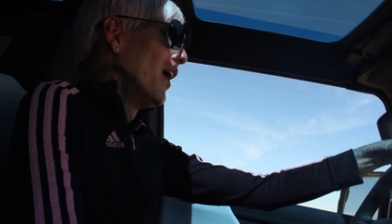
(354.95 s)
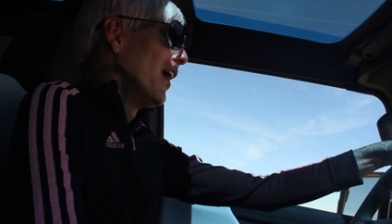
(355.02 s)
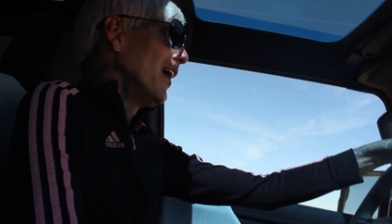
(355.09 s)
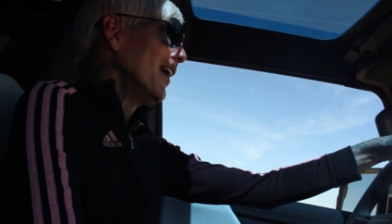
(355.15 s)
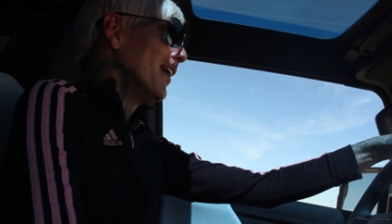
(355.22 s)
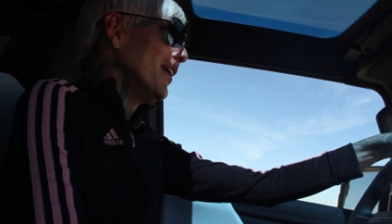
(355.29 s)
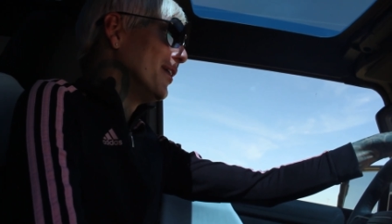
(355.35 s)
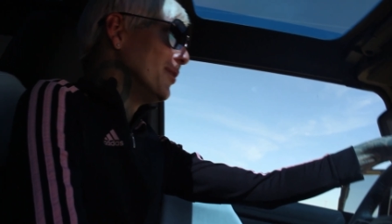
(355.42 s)

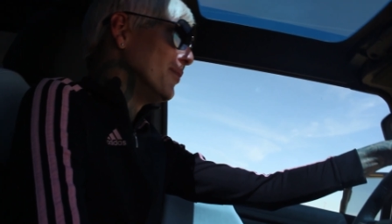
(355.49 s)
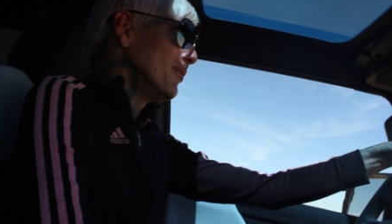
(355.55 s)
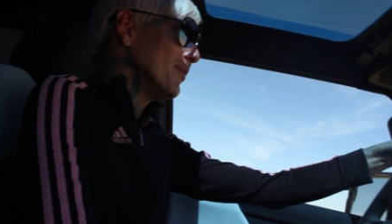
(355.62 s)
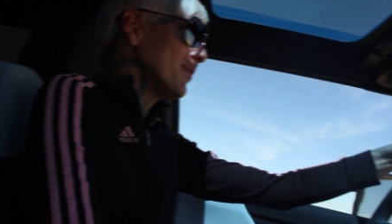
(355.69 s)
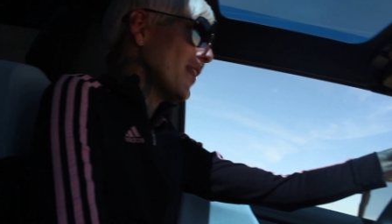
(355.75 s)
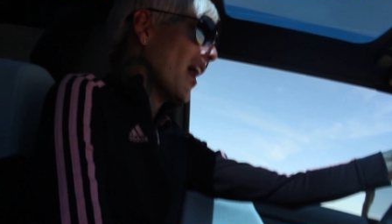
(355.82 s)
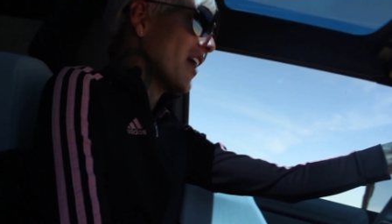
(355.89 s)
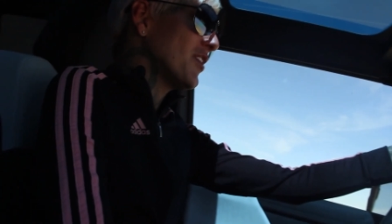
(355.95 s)

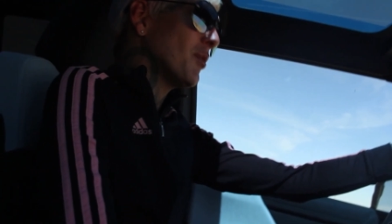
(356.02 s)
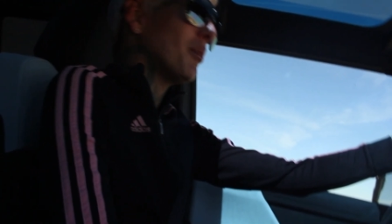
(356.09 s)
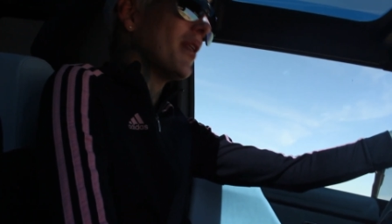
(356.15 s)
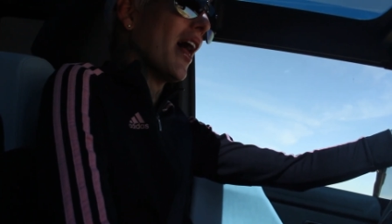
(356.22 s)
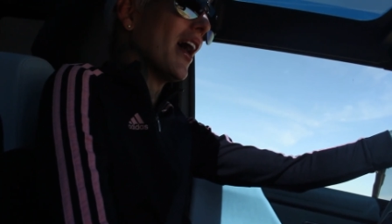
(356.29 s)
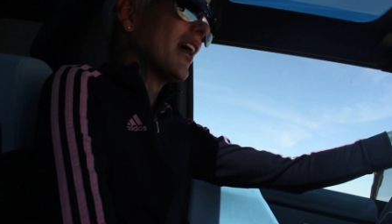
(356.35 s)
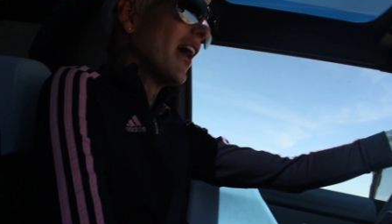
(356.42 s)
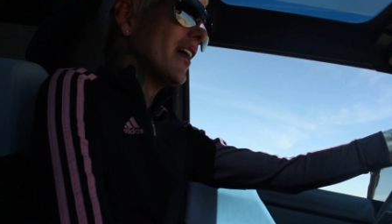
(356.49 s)
um, and the
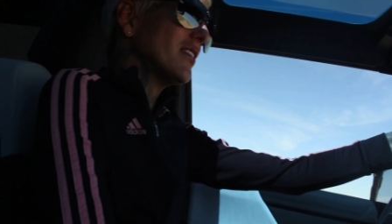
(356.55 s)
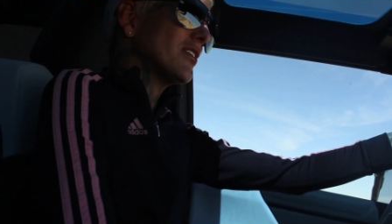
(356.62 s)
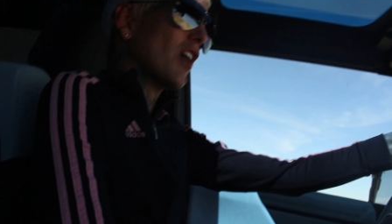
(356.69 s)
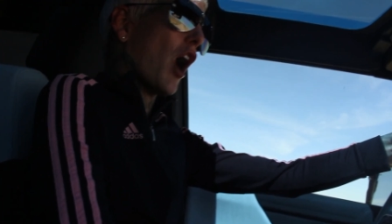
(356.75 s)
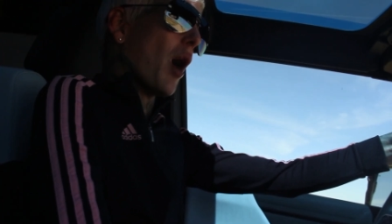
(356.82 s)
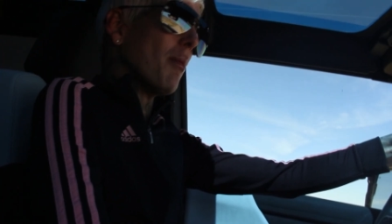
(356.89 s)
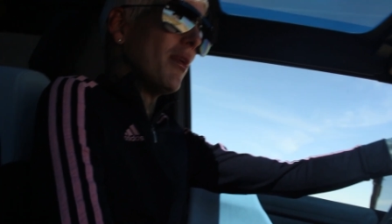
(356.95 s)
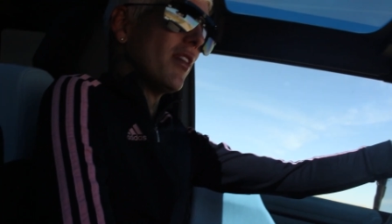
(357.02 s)
black ice
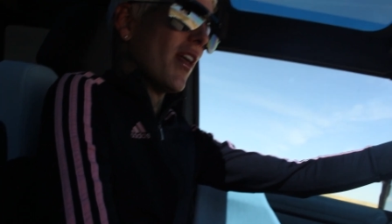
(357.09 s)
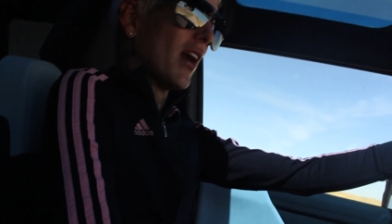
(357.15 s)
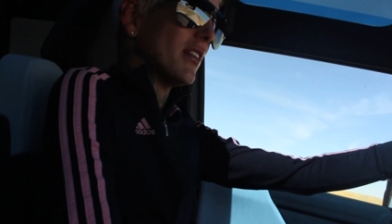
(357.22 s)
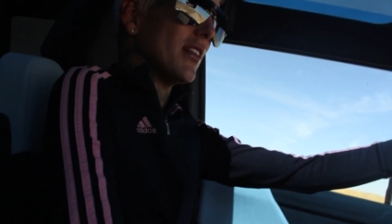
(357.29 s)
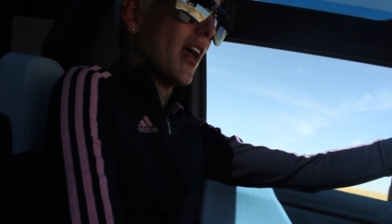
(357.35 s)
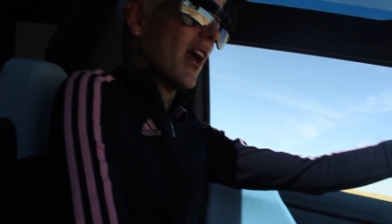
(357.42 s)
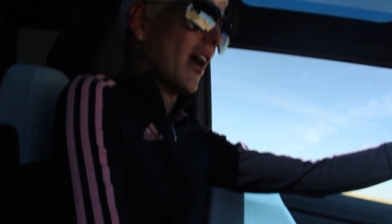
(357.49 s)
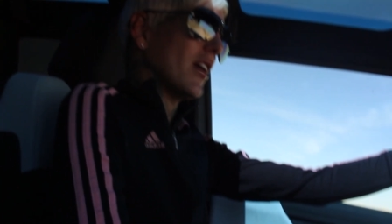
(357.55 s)
got me
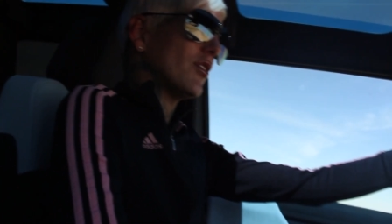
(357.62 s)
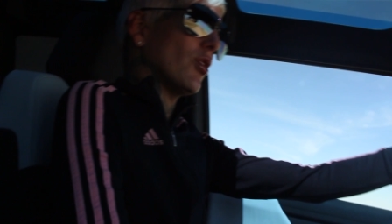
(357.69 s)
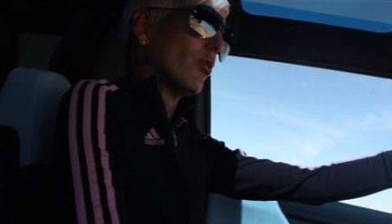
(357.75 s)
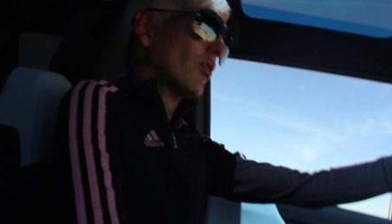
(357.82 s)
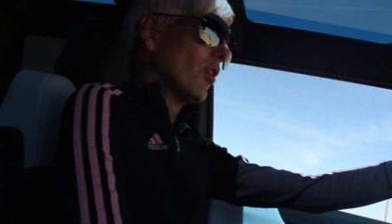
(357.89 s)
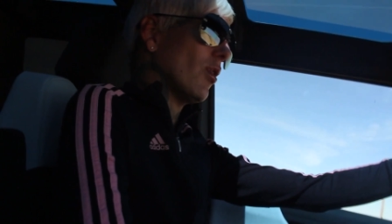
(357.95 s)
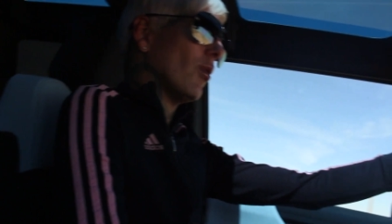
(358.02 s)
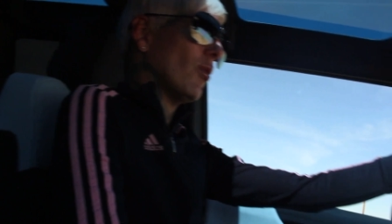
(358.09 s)
that day. I
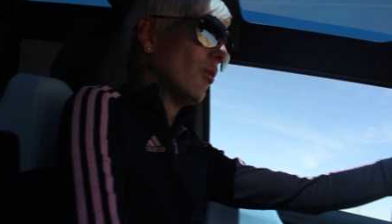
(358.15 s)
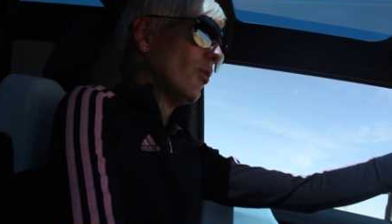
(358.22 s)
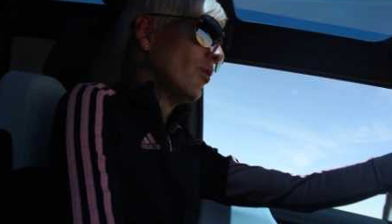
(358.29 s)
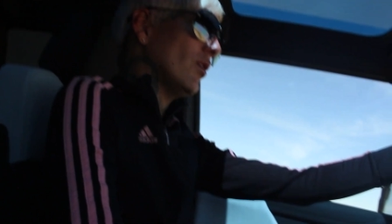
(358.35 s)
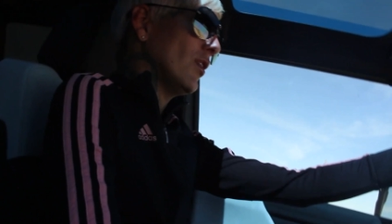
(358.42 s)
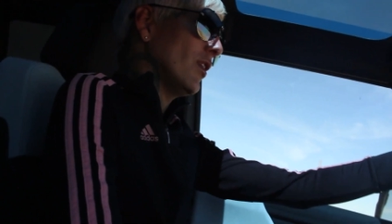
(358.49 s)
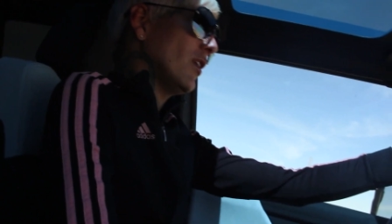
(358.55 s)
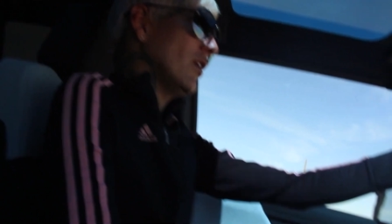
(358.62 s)
don't know
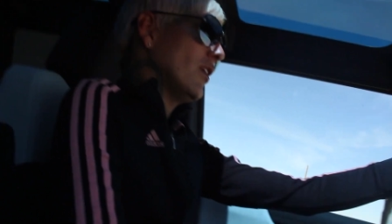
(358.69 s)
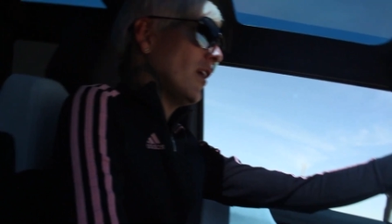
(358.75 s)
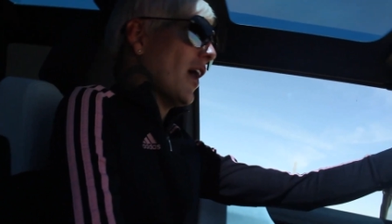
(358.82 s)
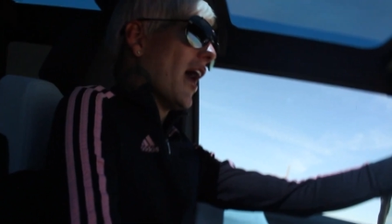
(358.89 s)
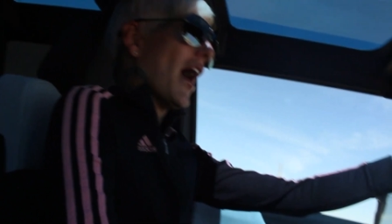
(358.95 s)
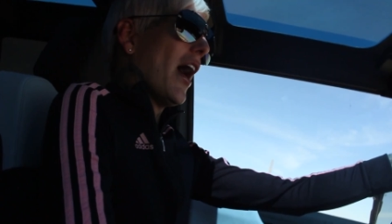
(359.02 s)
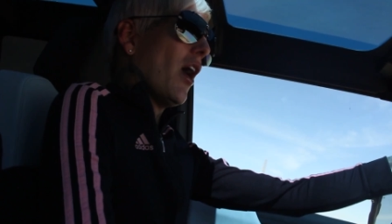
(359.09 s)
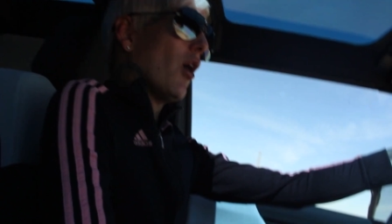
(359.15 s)

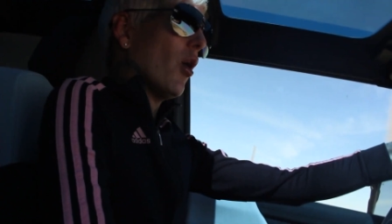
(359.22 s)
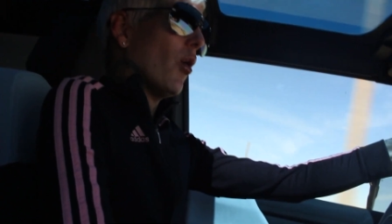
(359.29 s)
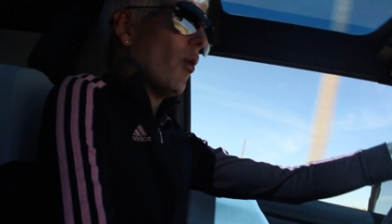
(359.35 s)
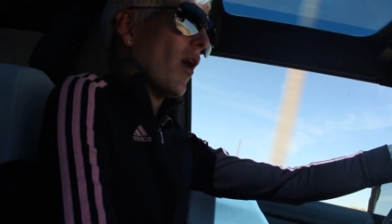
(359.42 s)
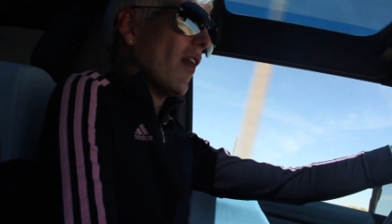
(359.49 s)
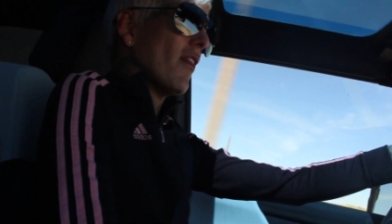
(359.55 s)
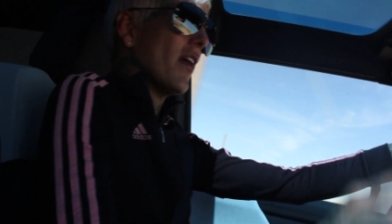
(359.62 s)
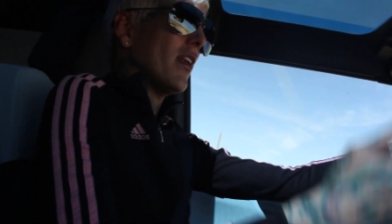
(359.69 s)

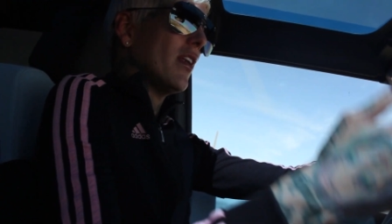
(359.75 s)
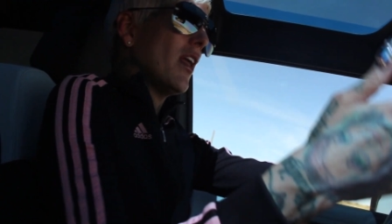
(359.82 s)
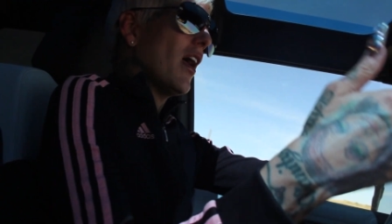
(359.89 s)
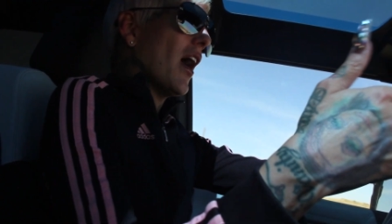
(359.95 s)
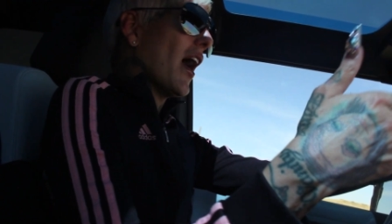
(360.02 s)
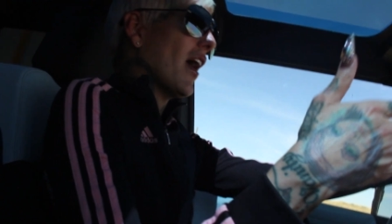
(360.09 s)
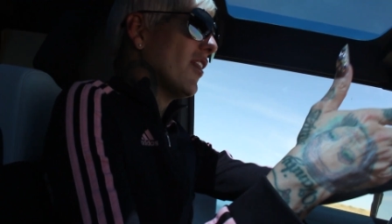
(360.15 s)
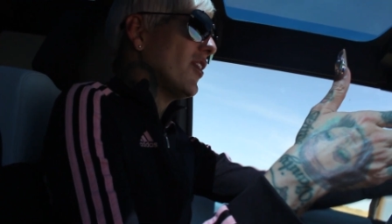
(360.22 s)
how. And then
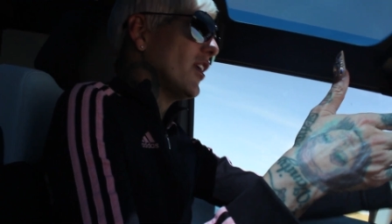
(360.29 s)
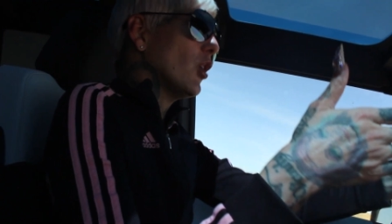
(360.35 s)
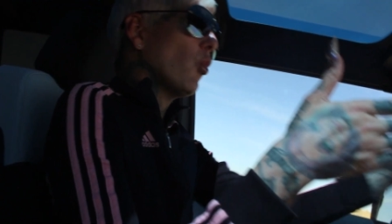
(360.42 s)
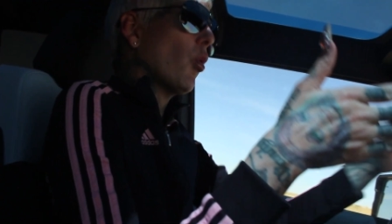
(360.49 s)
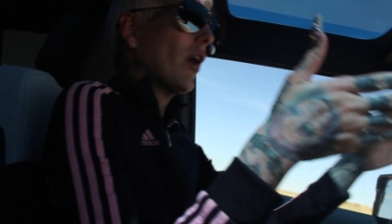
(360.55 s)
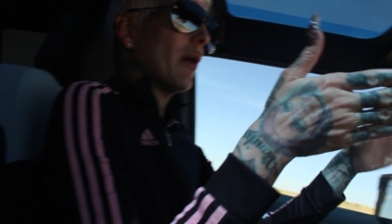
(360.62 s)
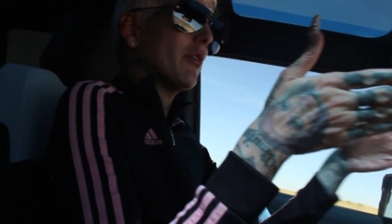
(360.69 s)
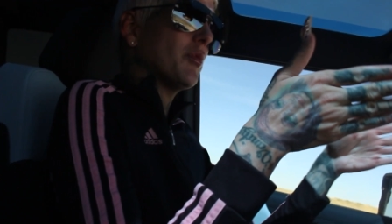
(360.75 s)
I
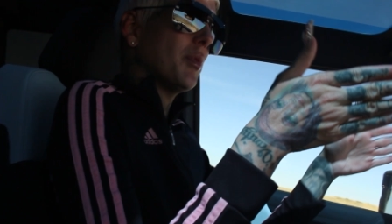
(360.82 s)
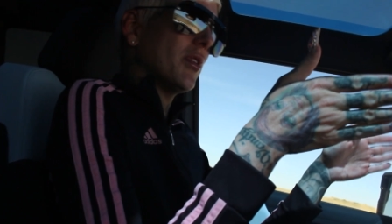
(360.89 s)
think where I was